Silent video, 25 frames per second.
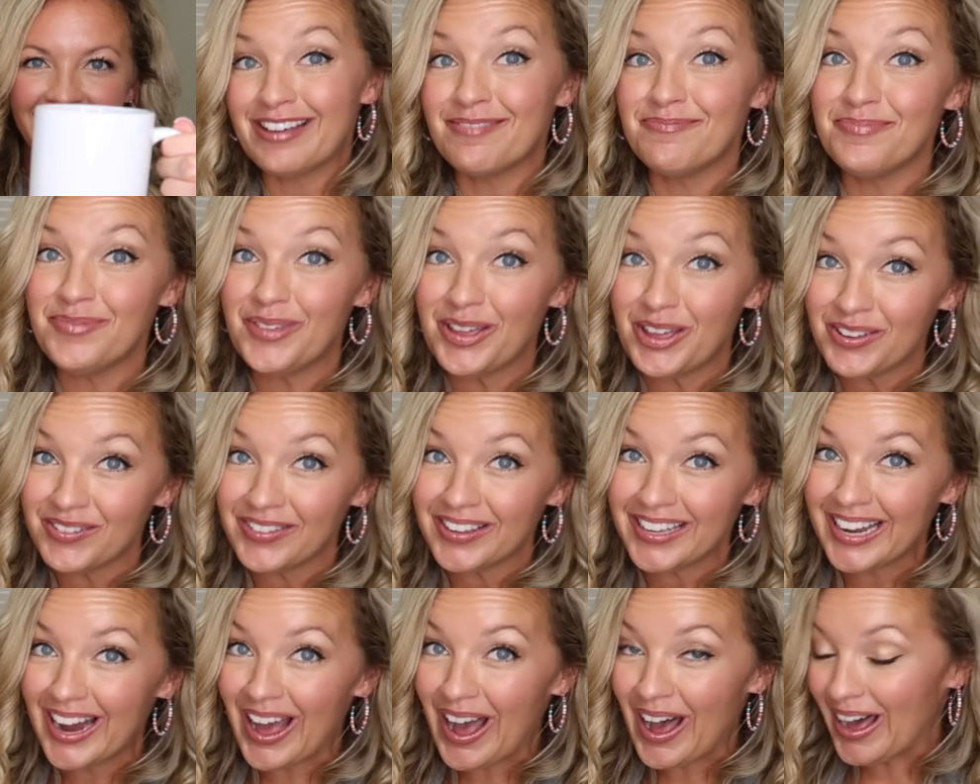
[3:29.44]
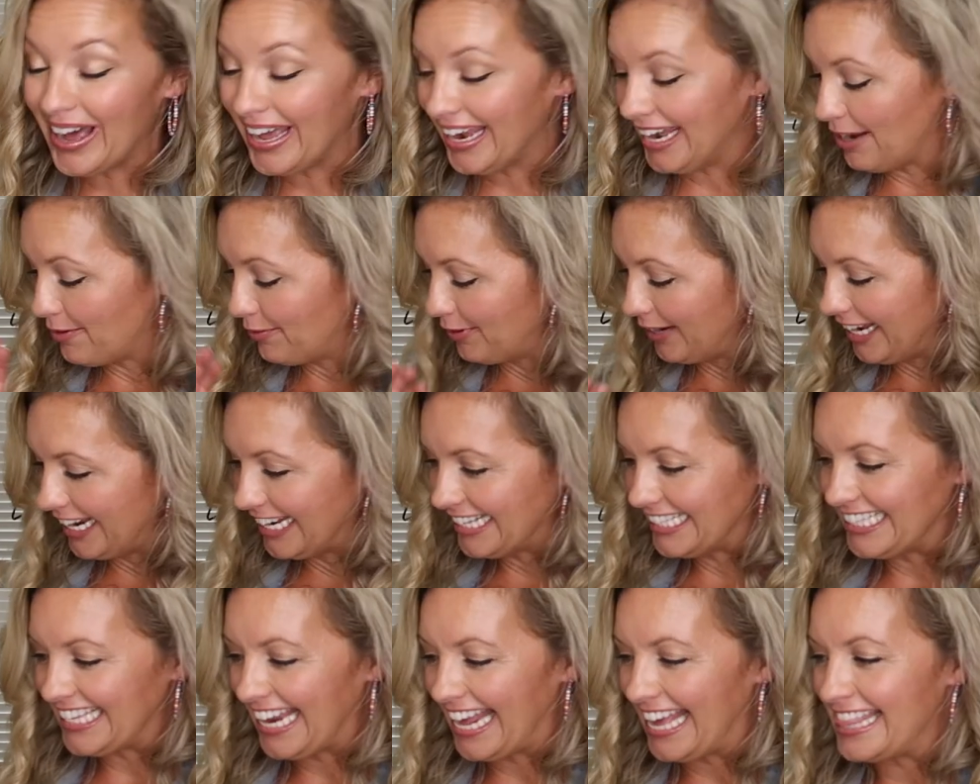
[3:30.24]
Moving on, we're
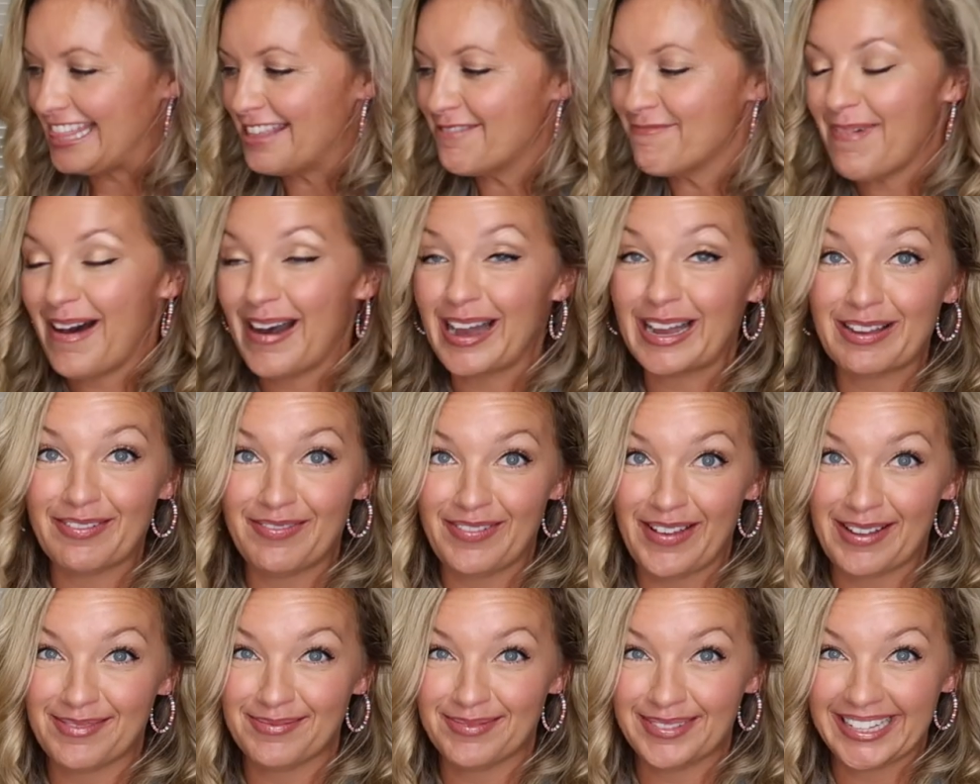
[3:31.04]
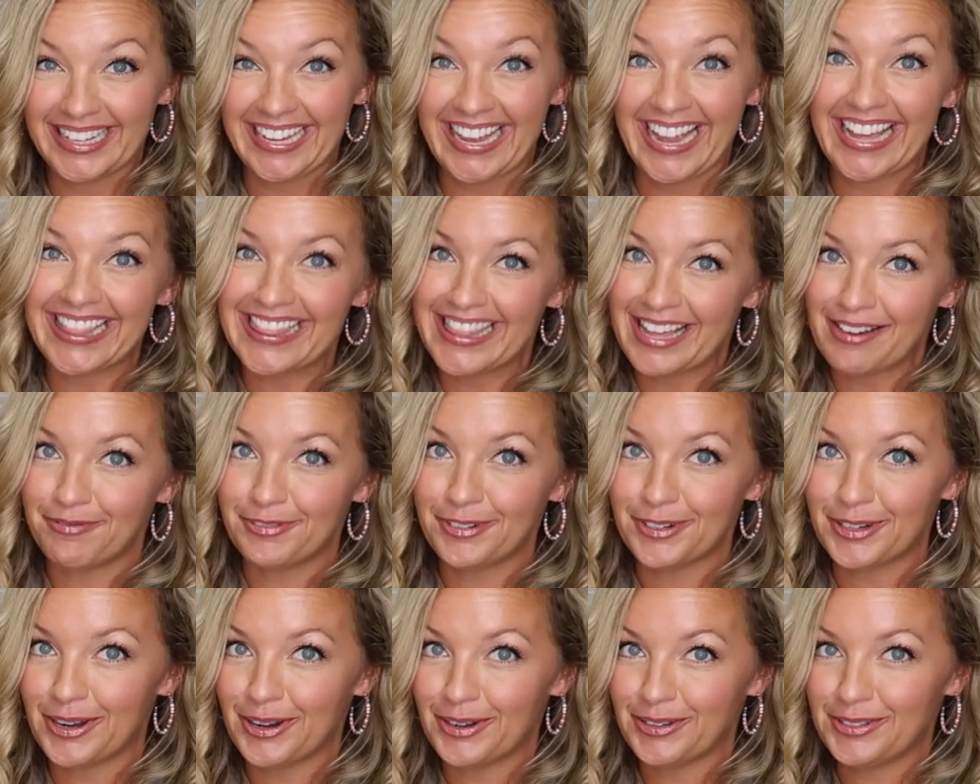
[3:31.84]
gonna stay in the mug family and then
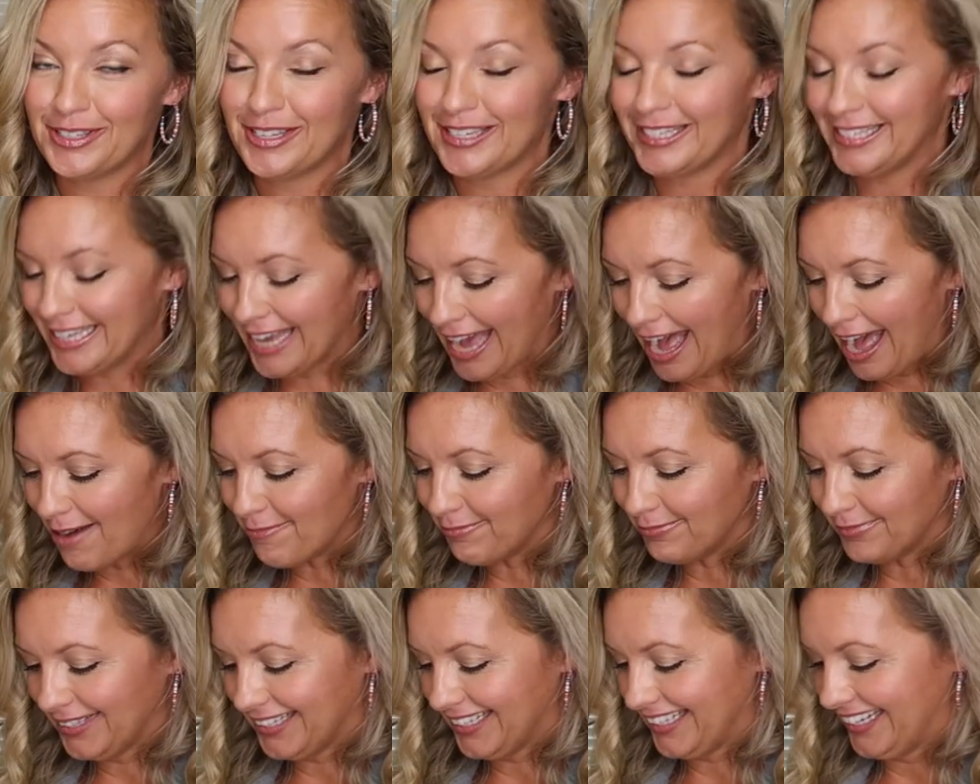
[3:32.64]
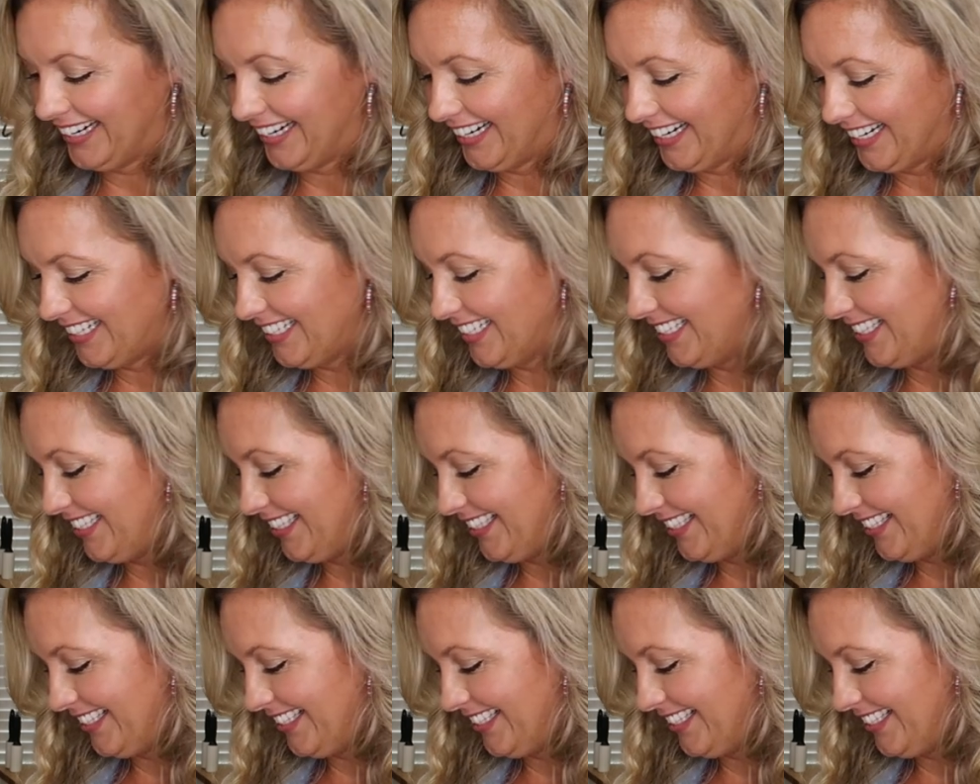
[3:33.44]
we'll go to tumblers.